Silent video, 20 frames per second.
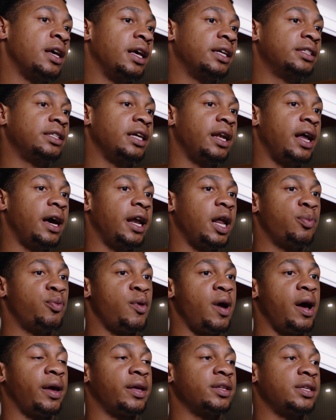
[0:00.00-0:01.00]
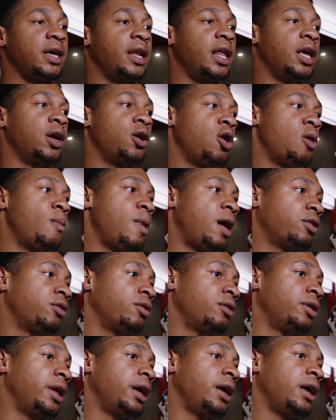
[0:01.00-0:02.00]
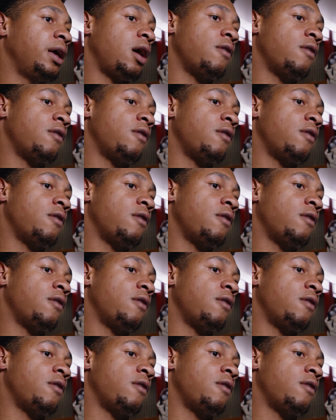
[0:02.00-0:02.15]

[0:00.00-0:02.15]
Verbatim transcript: seeing how they practice, how they go about their day.